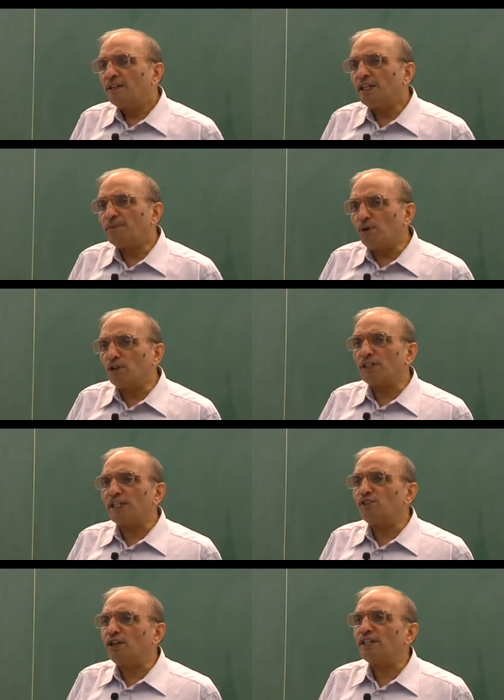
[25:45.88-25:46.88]
That book
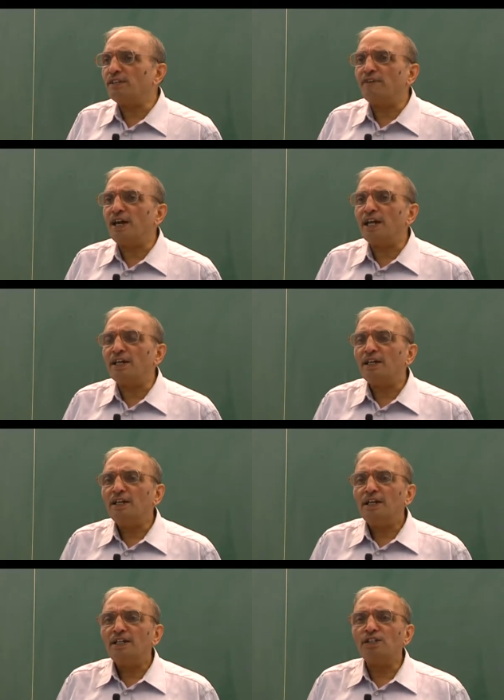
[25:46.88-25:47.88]
does not require
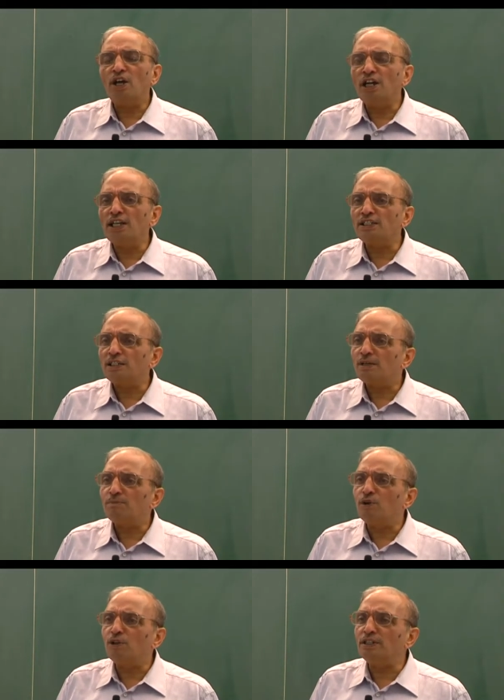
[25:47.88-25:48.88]
knowledge
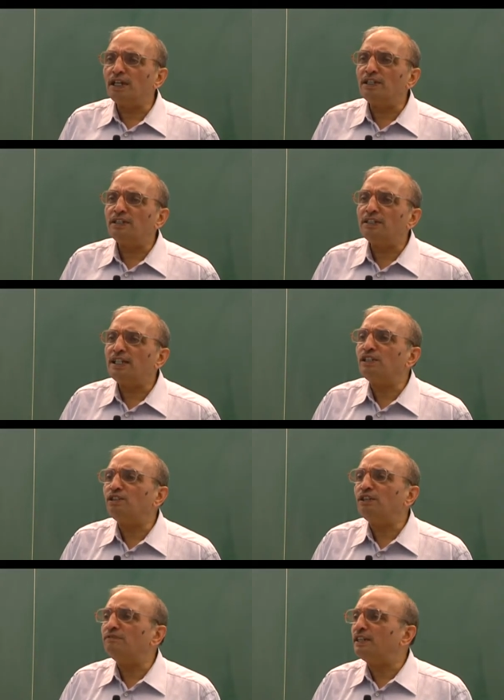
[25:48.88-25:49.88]
more than 10th
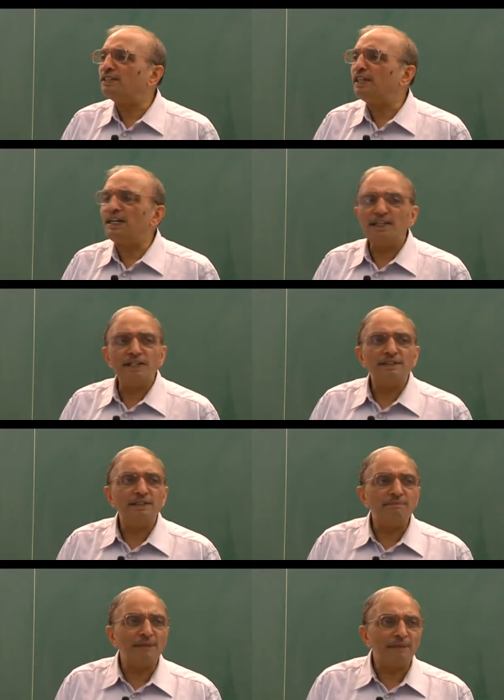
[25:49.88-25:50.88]
or 12th standard
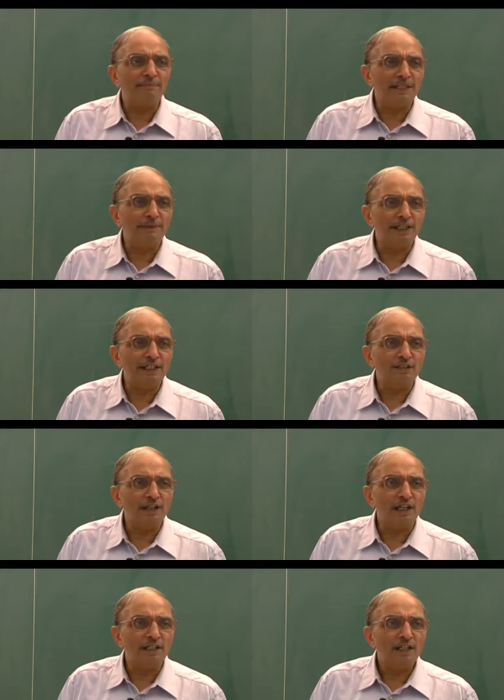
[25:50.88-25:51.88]
mathematics
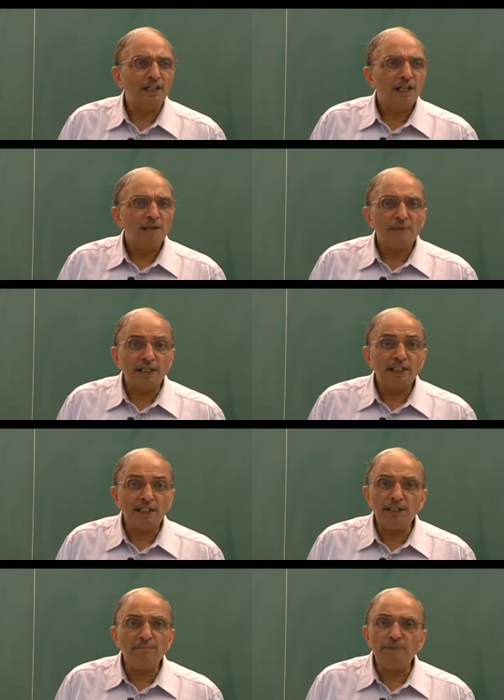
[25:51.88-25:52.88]
knowledge, but
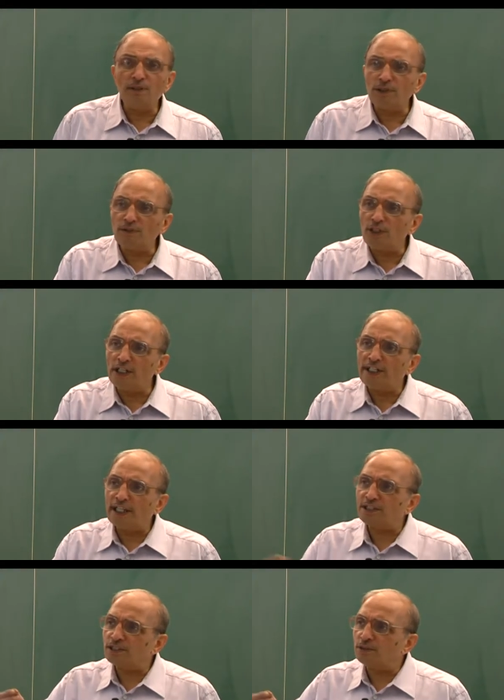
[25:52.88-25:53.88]
he beautifully
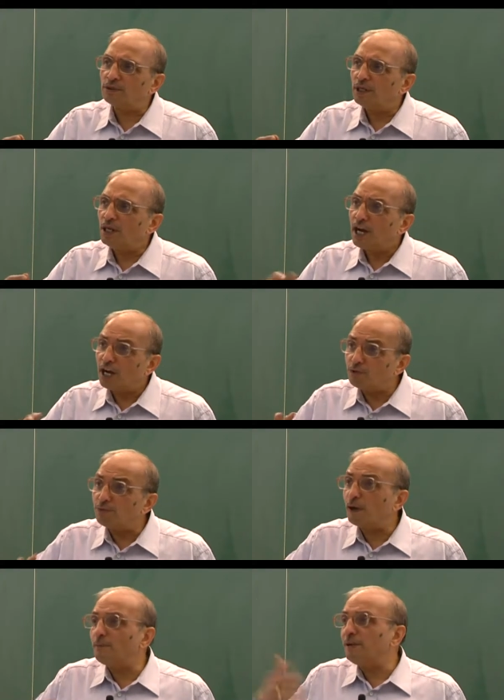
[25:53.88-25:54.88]
tells you how
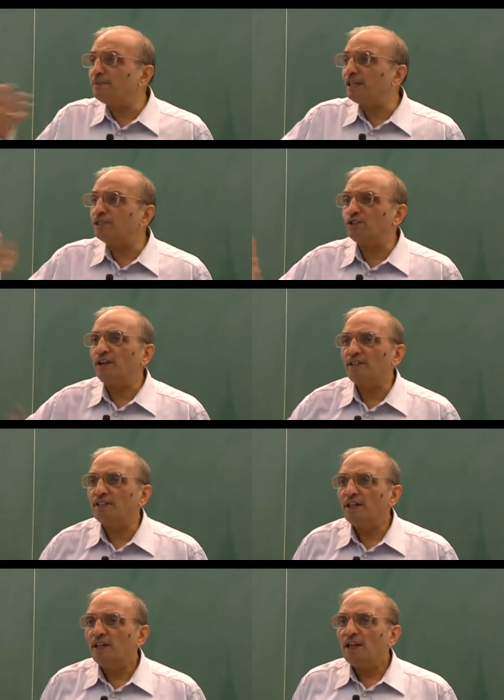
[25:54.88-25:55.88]
problems are solved.
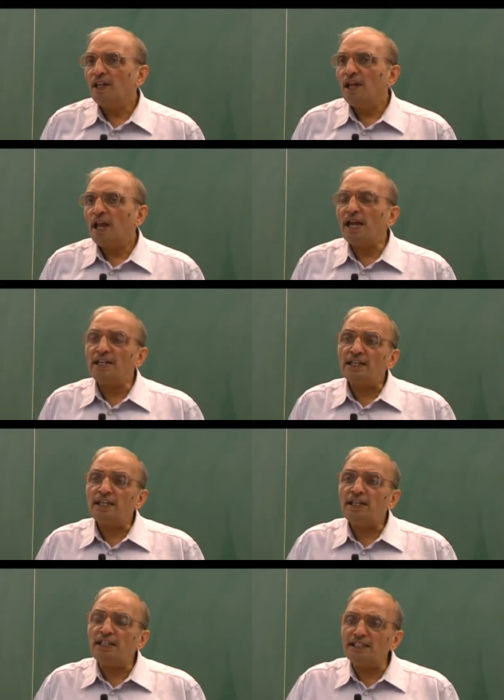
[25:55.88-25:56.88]
And
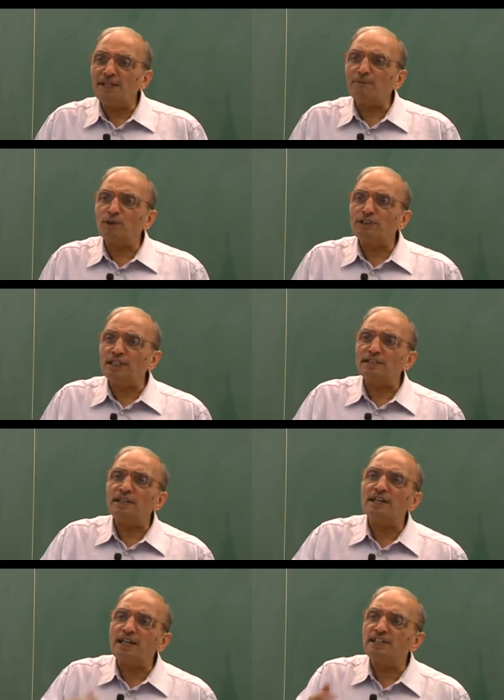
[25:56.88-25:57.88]
in the process,
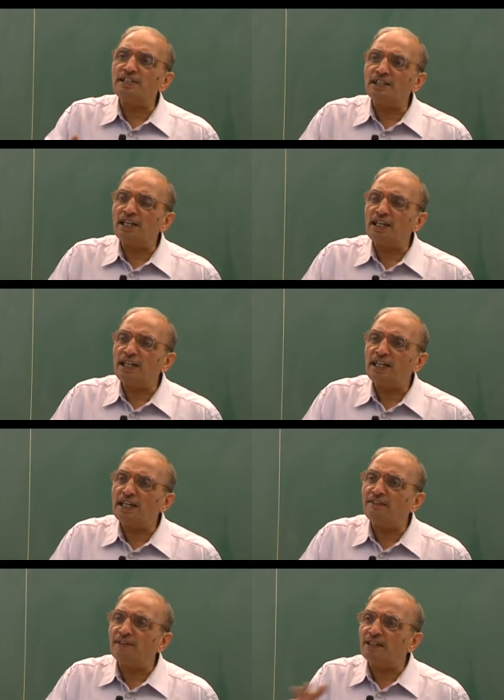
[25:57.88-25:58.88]
occasionally he
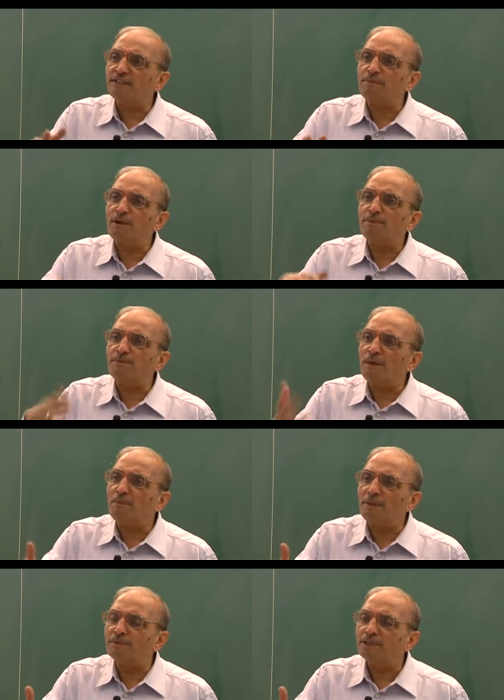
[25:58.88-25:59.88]
dwells upon
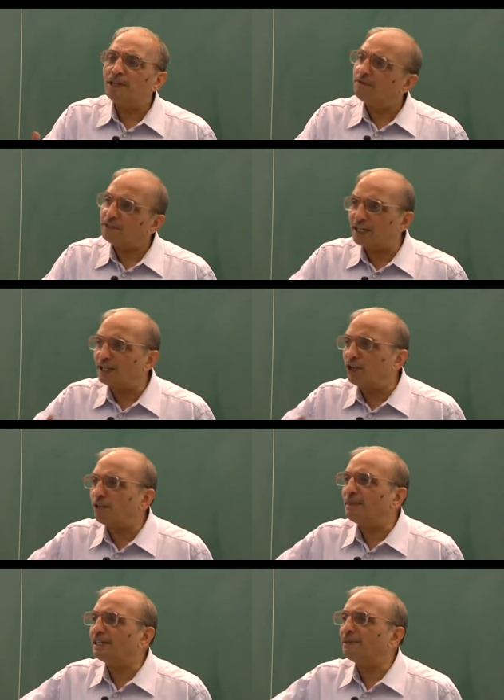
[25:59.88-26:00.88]
problems which are
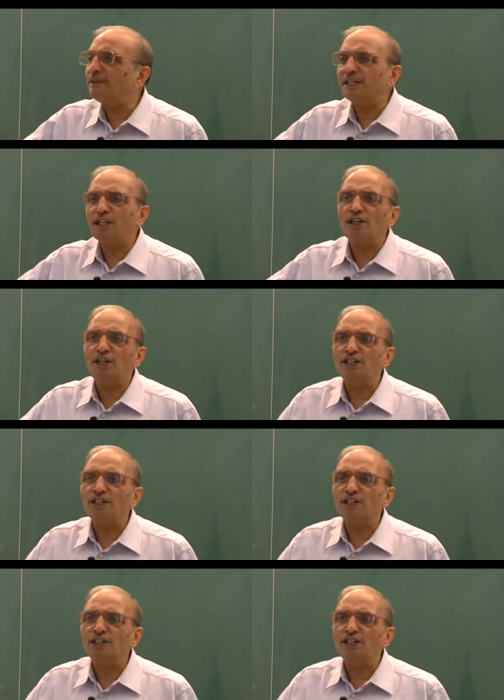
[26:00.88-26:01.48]
non mathematical or